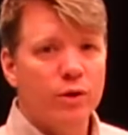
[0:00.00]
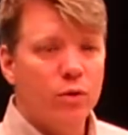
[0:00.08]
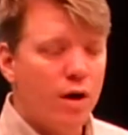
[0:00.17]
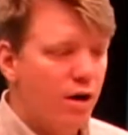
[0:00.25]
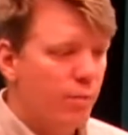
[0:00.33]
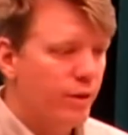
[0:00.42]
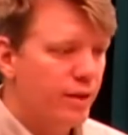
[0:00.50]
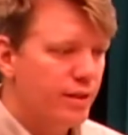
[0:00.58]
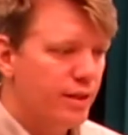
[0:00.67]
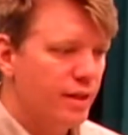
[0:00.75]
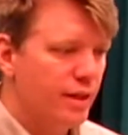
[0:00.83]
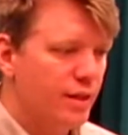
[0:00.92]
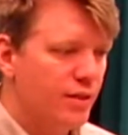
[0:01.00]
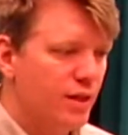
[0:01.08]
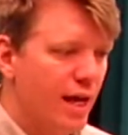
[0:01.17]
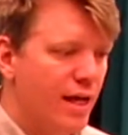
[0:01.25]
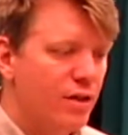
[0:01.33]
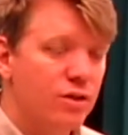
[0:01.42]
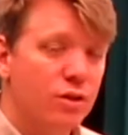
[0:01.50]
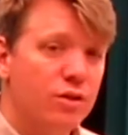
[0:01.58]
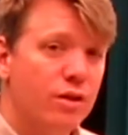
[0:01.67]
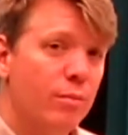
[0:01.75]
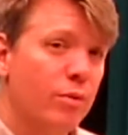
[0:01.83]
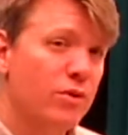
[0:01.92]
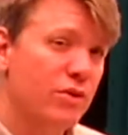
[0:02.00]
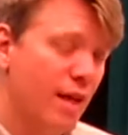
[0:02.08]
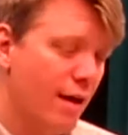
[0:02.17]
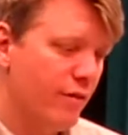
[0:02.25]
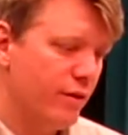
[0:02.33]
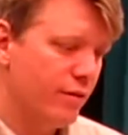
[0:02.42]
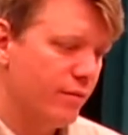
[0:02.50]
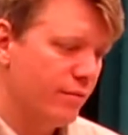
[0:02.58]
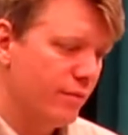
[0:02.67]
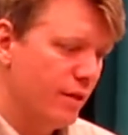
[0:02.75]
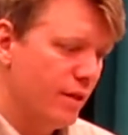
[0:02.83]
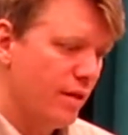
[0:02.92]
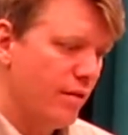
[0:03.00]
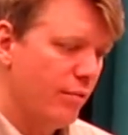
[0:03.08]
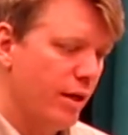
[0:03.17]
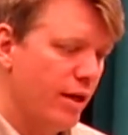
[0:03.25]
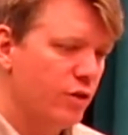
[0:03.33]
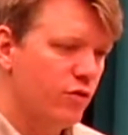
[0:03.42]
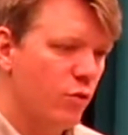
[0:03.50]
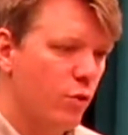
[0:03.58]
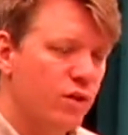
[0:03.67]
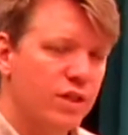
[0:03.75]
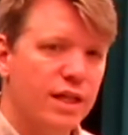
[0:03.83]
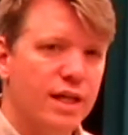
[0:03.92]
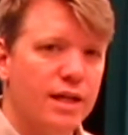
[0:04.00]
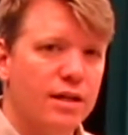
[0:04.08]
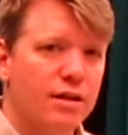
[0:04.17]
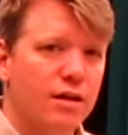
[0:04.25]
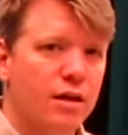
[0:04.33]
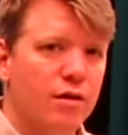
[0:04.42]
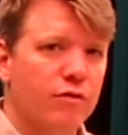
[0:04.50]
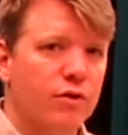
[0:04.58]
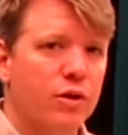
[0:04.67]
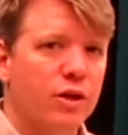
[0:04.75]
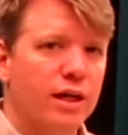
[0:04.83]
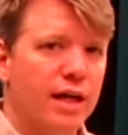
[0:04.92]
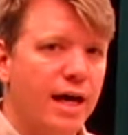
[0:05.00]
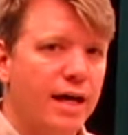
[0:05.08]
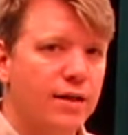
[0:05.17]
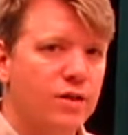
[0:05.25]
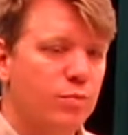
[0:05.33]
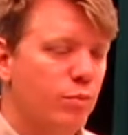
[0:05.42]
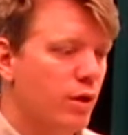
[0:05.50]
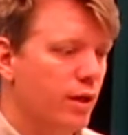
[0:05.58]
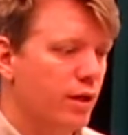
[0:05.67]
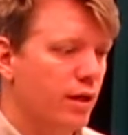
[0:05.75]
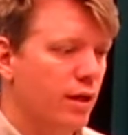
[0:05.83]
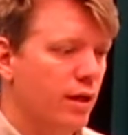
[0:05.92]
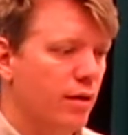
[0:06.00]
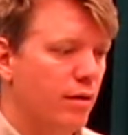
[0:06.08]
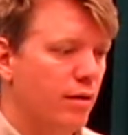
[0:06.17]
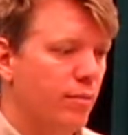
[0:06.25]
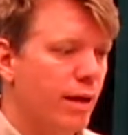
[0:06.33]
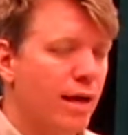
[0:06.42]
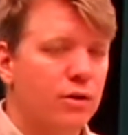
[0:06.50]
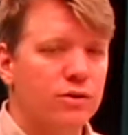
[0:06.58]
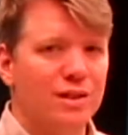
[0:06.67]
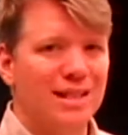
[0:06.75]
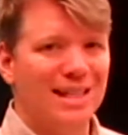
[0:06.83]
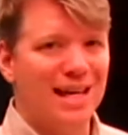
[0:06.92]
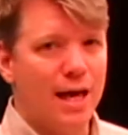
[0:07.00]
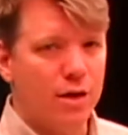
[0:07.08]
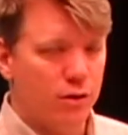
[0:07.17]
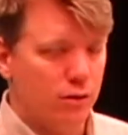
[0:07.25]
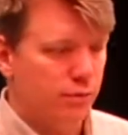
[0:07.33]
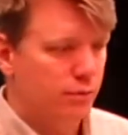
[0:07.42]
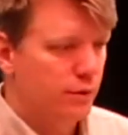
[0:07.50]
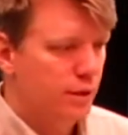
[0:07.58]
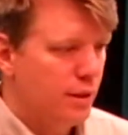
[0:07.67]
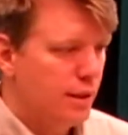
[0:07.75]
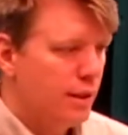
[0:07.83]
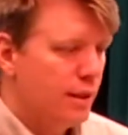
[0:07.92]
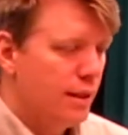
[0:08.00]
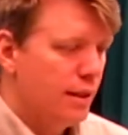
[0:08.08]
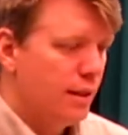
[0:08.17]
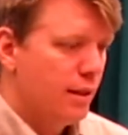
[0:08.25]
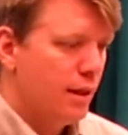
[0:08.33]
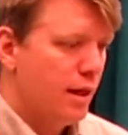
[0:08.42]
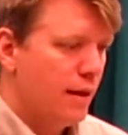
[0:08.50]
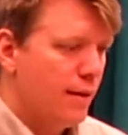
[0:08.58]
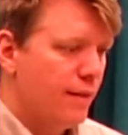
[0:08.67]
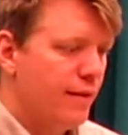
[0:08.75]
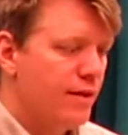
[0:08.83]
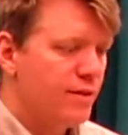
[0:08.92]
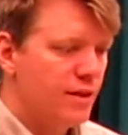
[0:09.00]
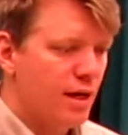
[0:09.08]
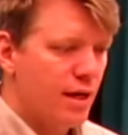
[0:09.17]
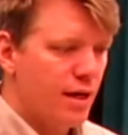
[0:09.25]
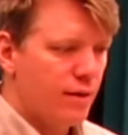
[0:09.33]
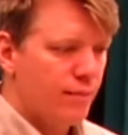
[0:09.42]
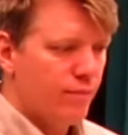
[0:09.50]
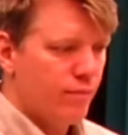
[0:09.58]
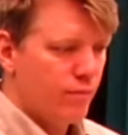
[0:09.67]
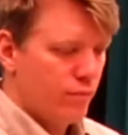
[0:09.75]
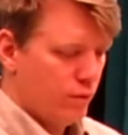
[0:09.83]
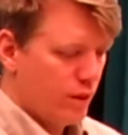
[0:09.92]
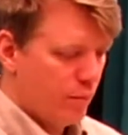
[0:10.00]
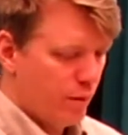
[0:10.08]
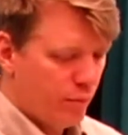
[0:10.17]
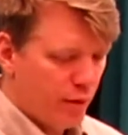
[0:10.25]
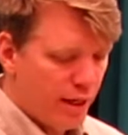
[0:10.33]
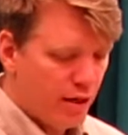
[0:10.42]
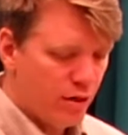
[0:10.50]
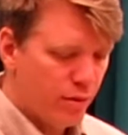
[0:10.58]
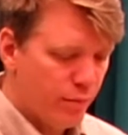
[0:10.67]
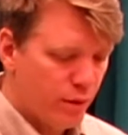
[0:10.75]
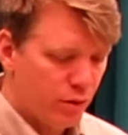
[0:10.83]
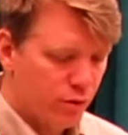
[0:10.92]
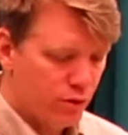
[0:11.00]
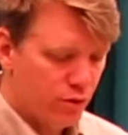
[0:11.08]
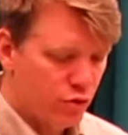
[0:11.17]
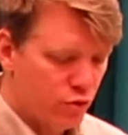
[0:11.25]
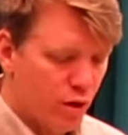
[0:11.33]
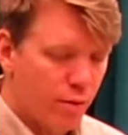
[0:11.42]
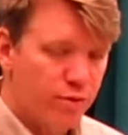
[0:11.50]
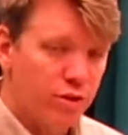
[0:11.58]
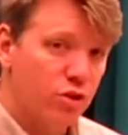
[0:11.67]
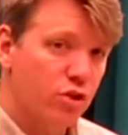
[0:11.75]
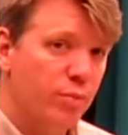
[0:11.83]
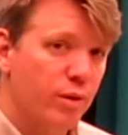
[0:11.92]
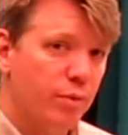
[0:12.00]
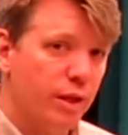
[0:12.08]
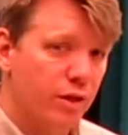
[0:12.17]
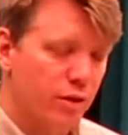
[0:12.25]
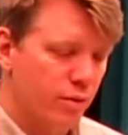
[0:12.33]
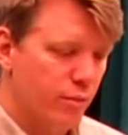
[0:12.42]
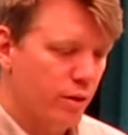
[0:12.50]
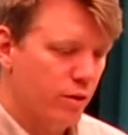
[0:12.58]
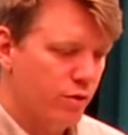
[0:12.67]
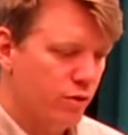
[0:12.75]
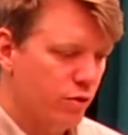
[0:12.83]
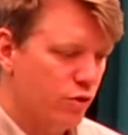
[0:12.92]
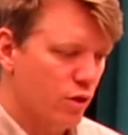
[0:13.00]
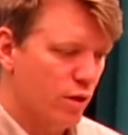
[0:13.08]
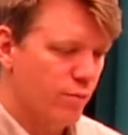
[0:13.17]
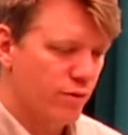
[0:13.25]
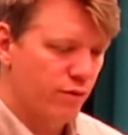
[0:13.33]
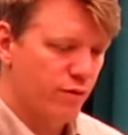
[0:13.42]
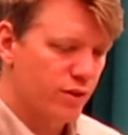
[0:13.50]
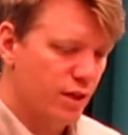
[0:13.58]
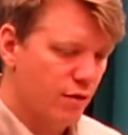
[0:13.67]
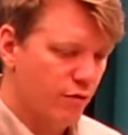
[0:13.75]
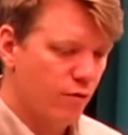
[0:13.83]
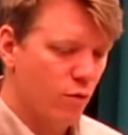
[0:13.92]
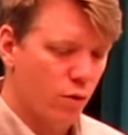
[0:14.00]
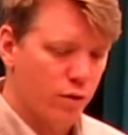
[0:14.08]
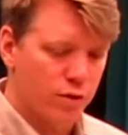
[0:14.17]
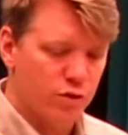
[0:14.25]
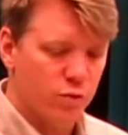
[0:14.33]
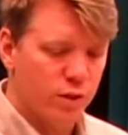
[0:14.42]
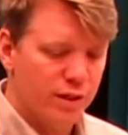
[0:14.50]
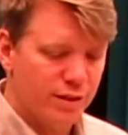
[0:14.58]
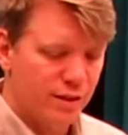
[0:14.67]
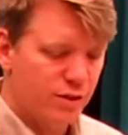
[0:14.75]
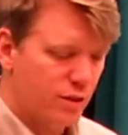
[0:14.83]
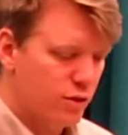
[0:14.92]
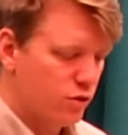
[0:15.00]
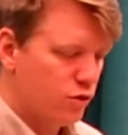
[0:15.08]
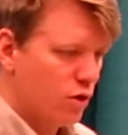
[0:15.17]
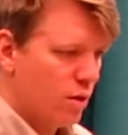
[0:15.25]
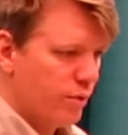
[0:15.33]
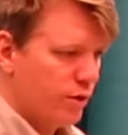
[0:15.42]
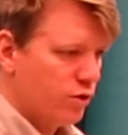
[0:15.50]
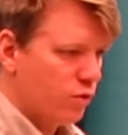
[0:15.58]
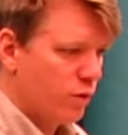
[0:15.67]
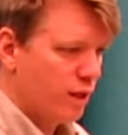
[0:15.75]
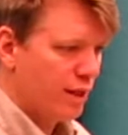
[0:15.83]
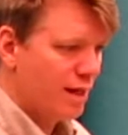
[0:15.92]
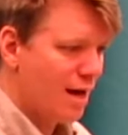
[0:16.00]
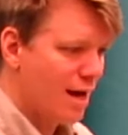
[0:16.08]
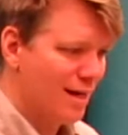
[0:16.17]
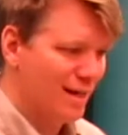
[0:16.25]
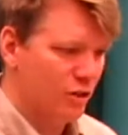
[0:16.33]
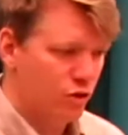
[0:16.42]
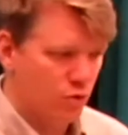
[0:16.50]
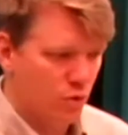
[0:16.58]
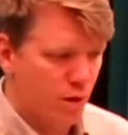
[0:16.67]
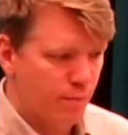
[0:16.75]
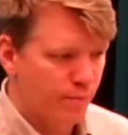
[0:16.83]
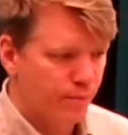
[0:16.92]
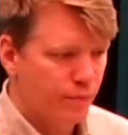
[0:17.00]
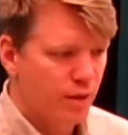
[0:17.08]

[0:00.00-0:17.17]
requirement is Etude number 7, page 14 of Kurt Gay's book, Pedal to the Kettle. This can be played on the middle two drums and should be played on the middle two drums of a set of 4, the 26-inch drum and the 29-inch drum.